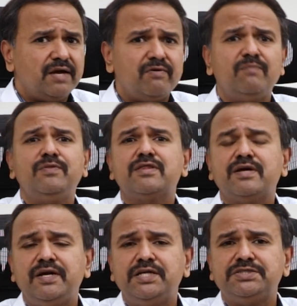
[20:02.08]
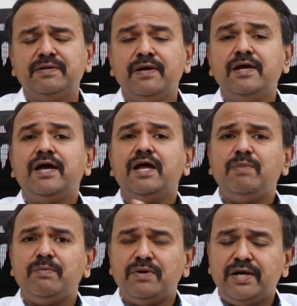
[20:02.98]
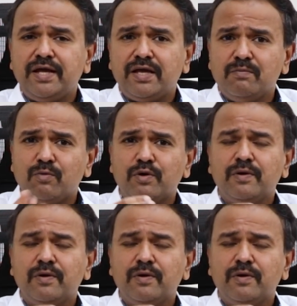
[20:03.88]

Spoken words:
develop this condition, and people taking